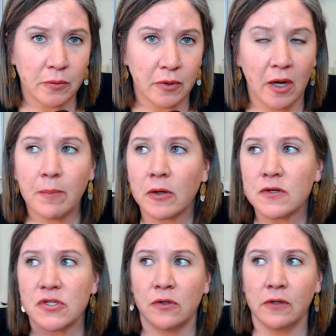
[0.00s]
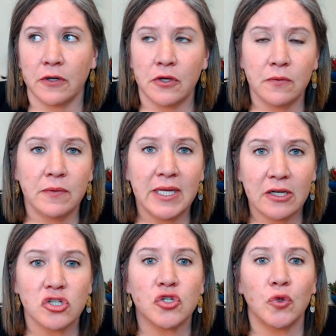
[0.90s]
not personal or unique
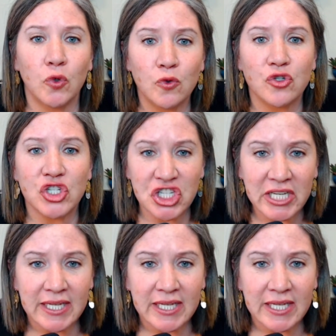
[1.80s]
to who she